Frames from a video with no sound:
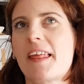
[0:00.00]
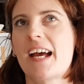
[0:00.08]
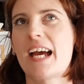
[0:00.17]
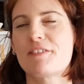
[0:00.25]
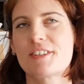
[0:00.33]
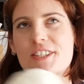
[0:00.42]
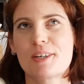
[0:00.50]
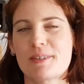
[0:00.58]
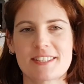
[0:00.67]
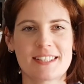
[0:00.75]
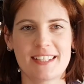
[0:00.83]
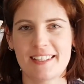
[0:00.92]
Every time I
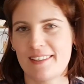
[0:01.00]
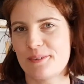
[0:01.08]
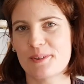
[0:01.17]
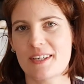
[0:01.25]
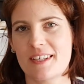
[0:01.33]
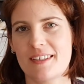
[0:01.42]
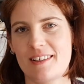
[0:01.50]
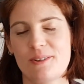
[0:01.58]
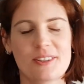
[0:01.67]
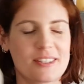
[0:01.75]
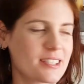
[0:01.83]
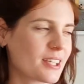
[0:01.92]
see Lorna is